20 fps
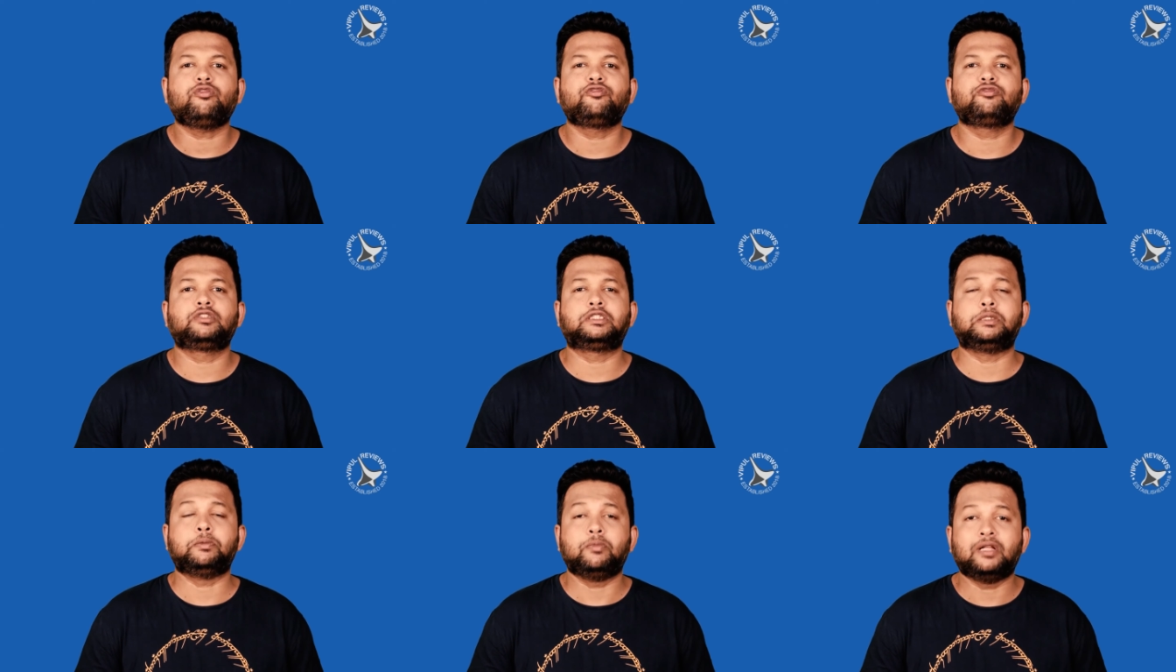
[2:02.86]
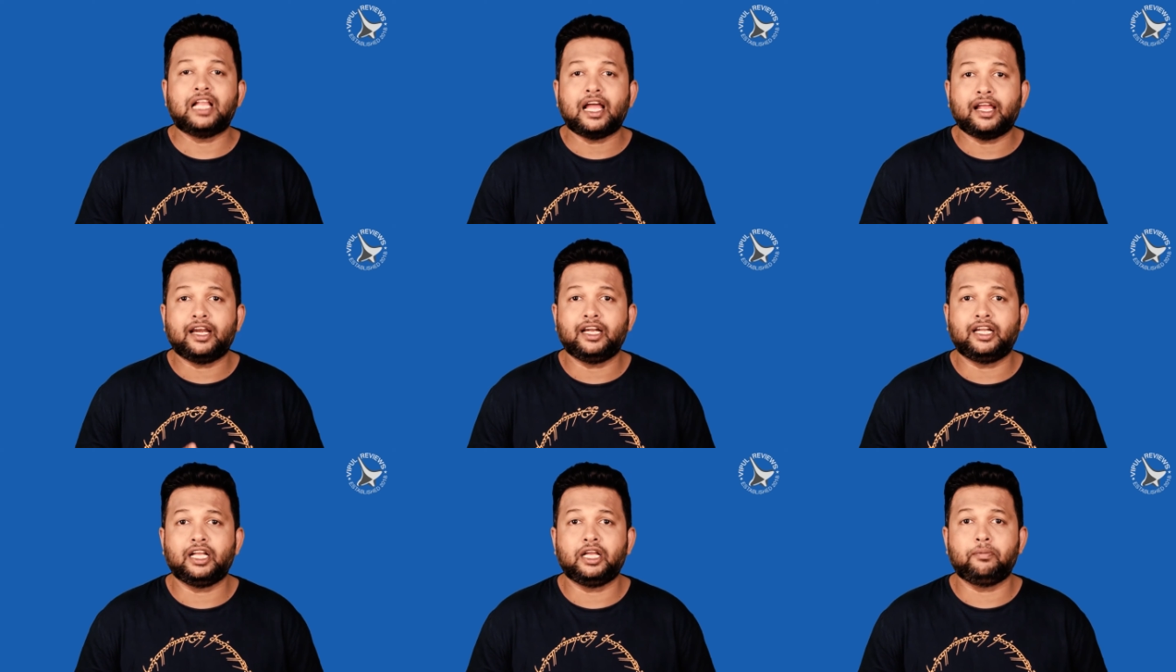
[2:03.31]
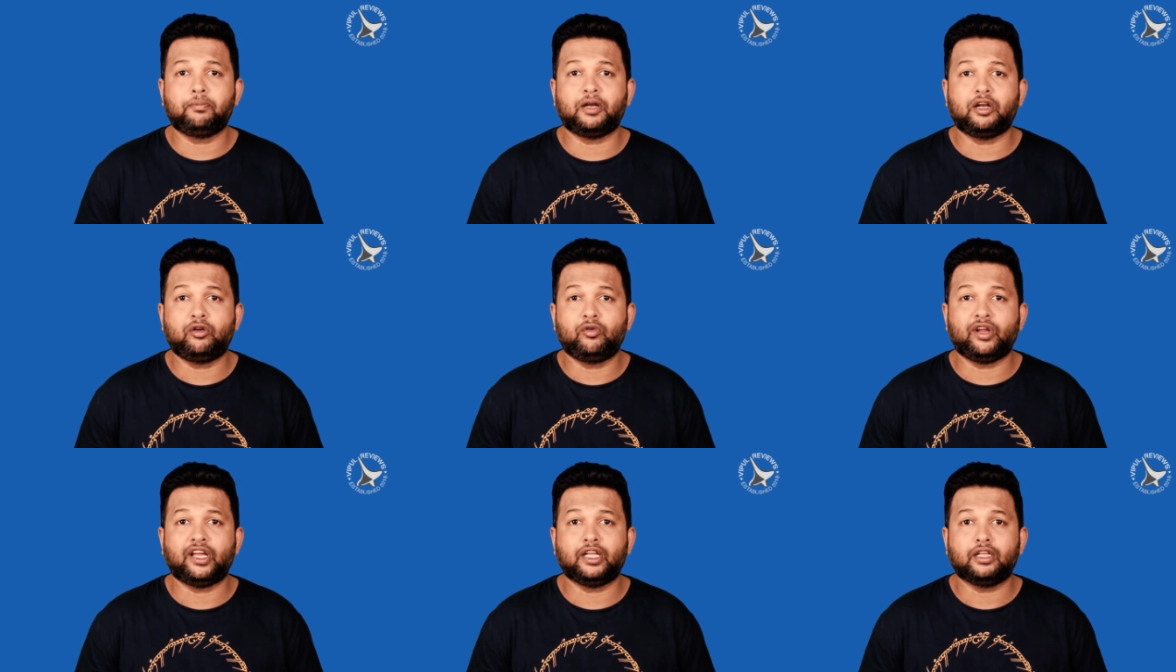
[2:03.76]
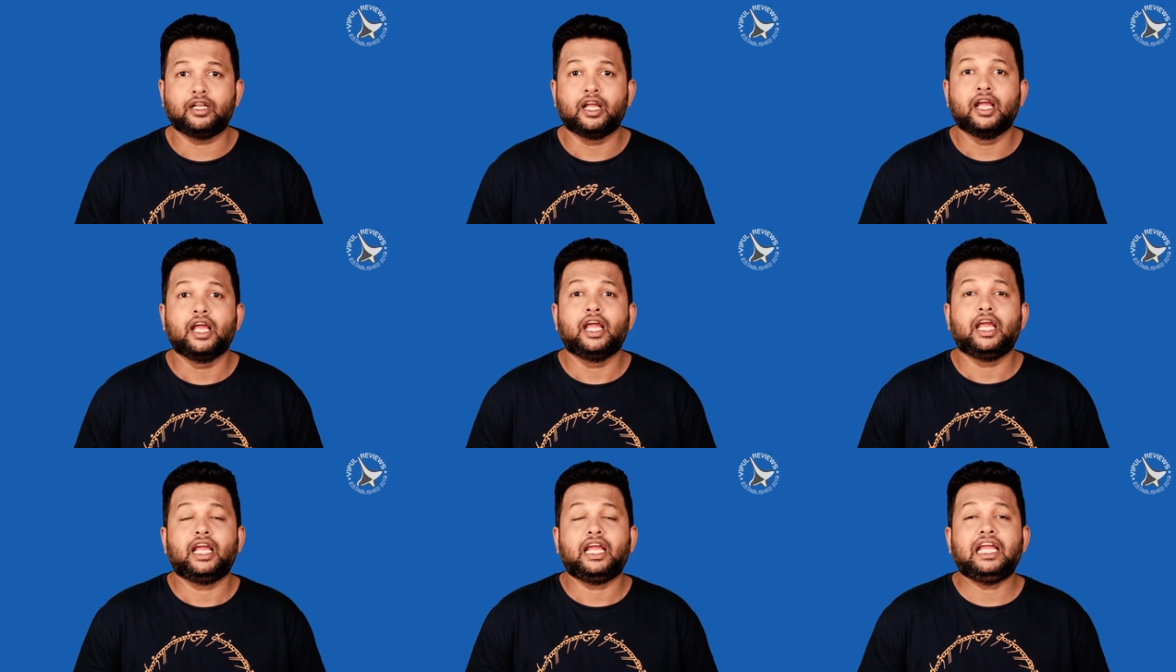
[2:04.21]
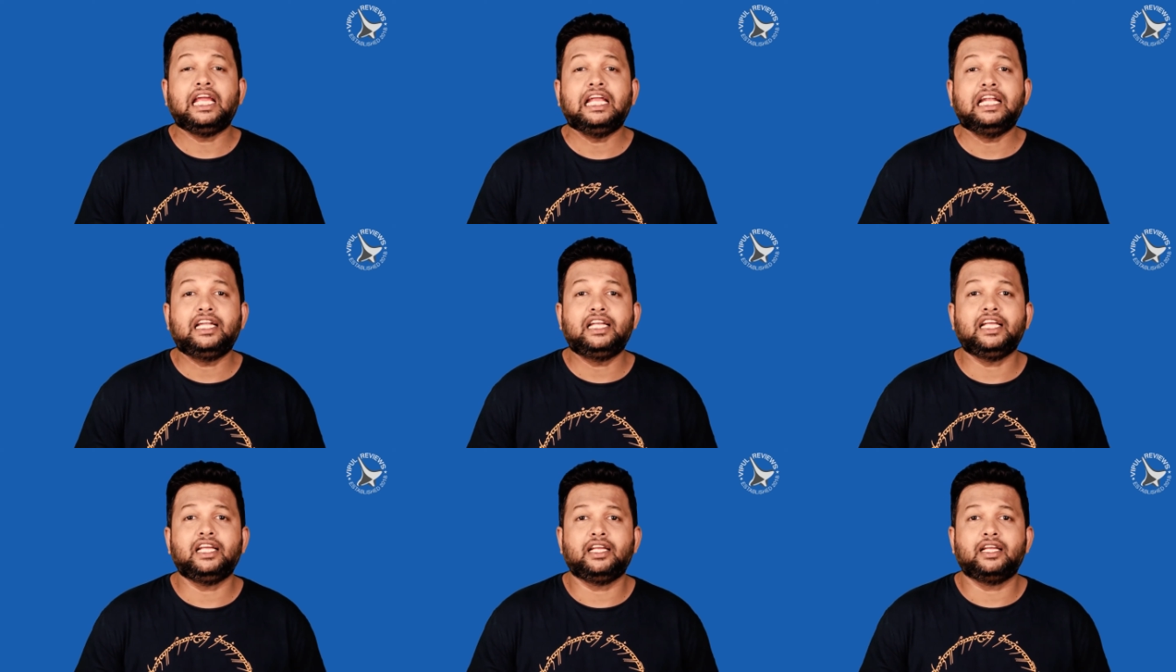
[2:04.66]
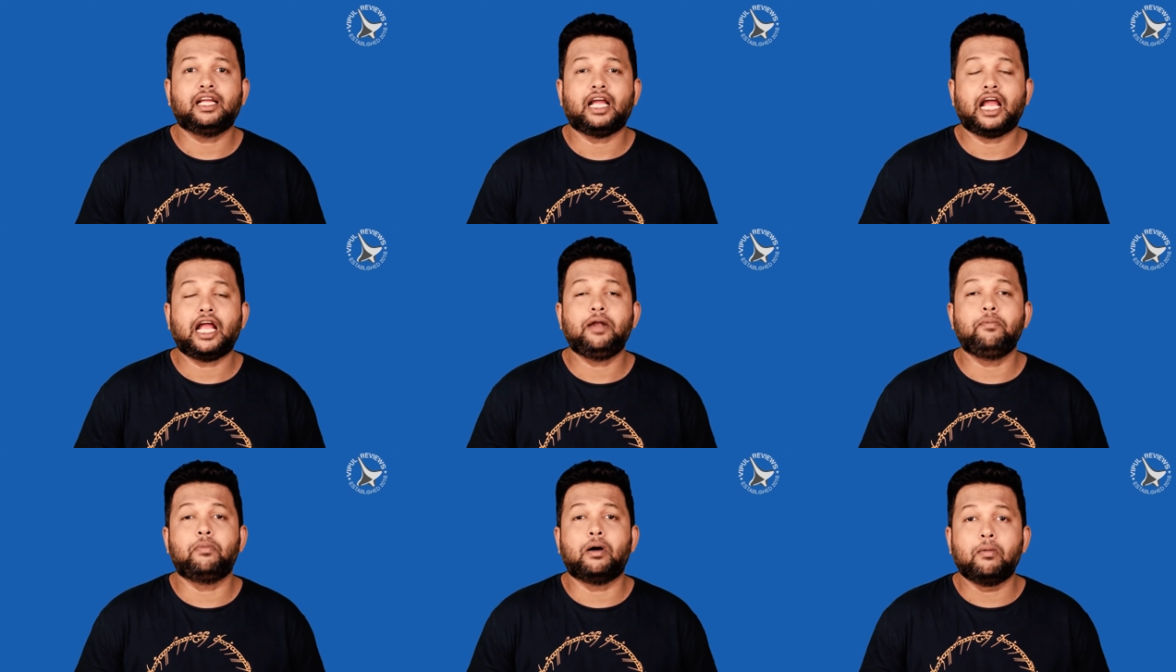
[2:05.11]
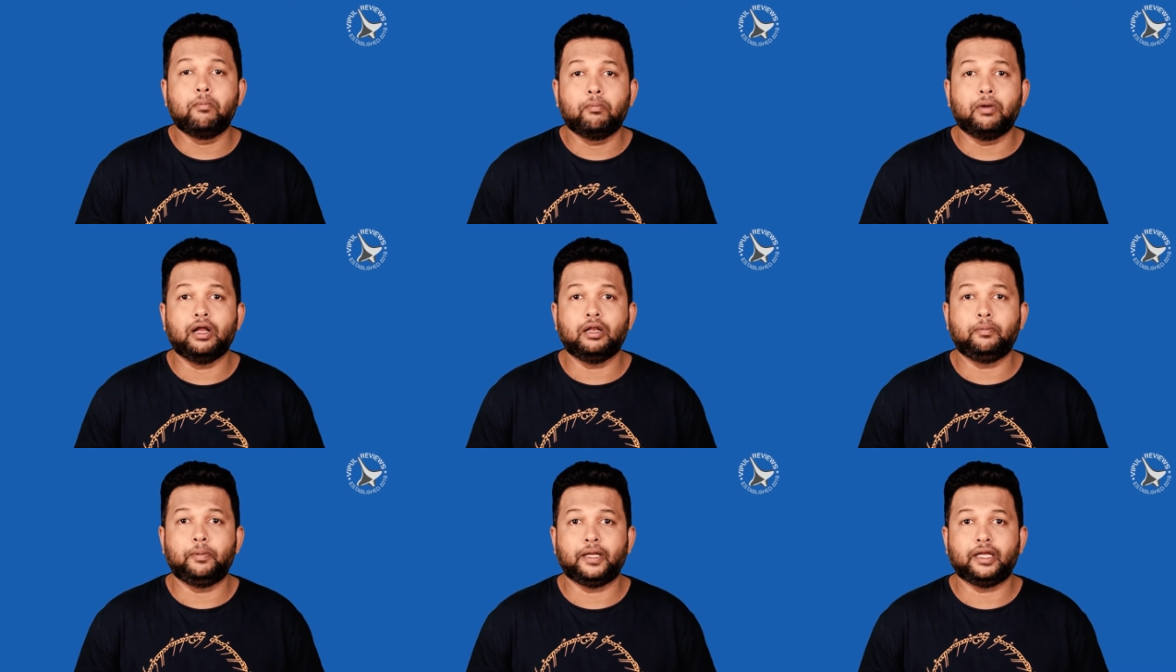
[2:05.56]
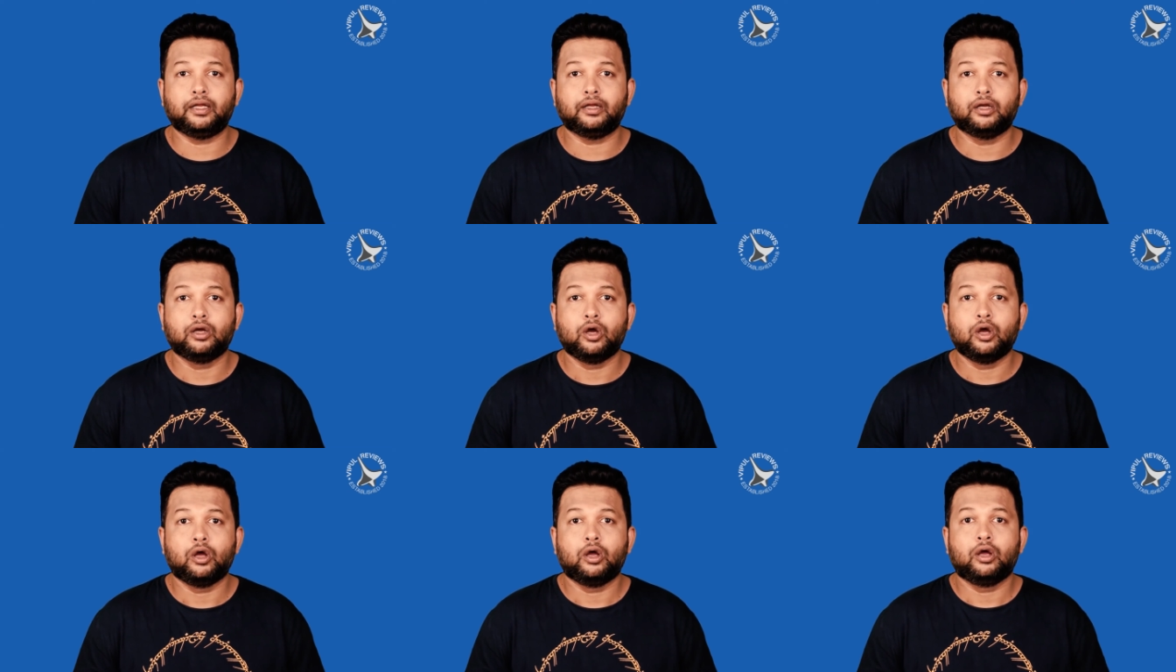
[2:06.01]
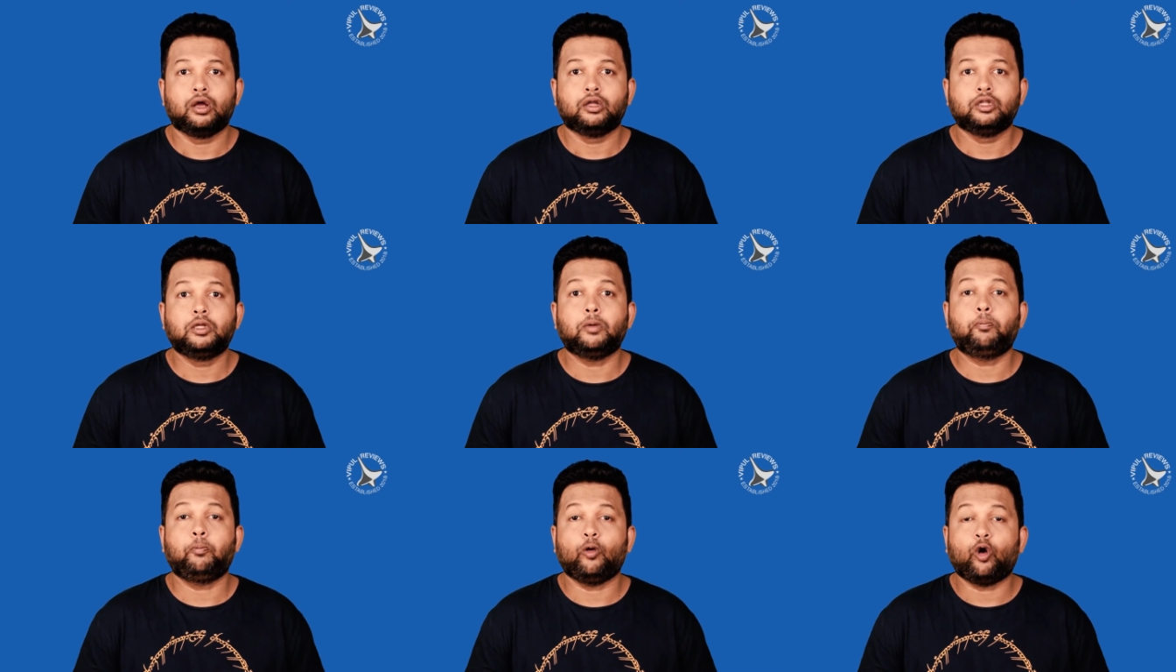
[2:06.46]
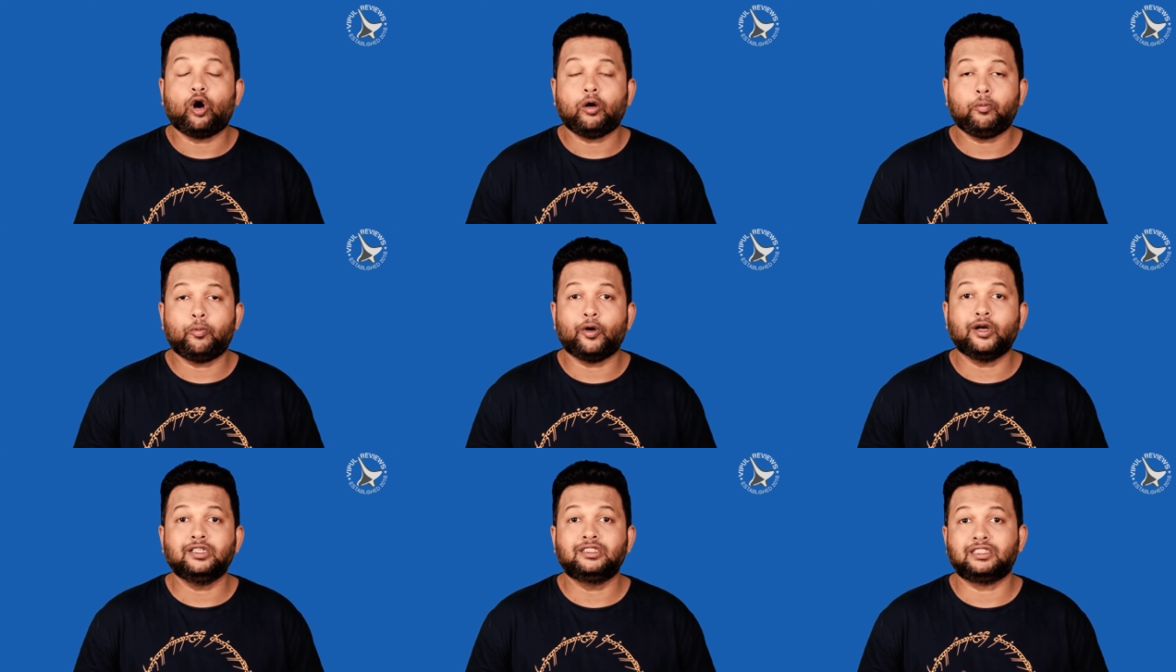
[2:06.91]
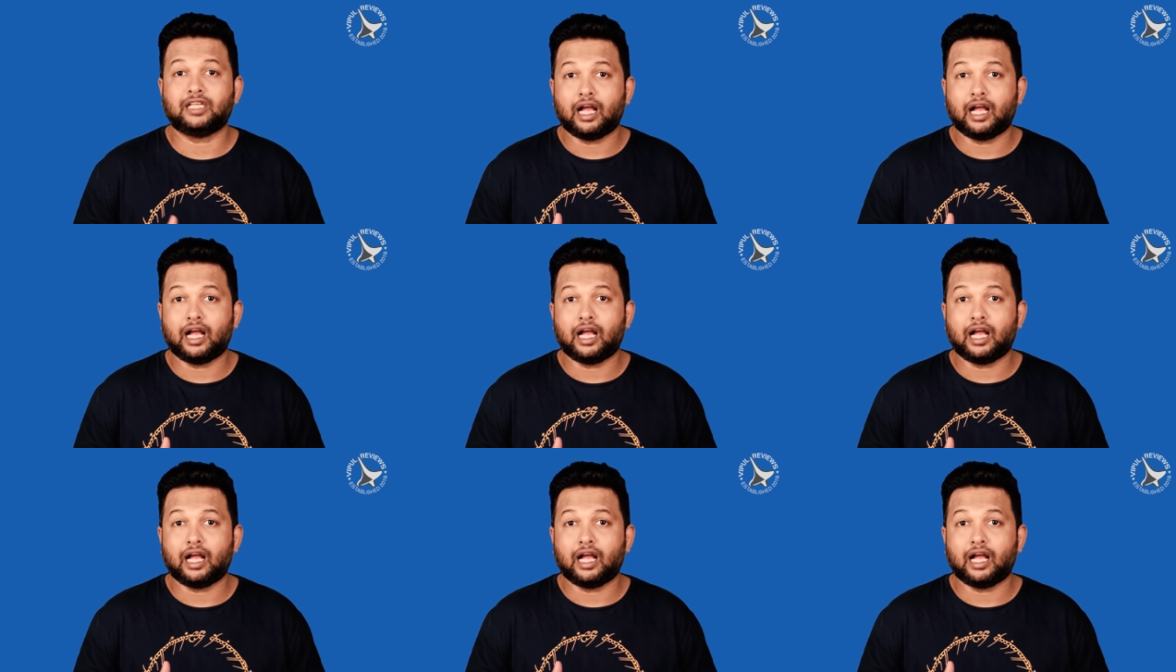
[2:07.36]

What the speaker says: similarity between E.T. and Bumblebee, the plot points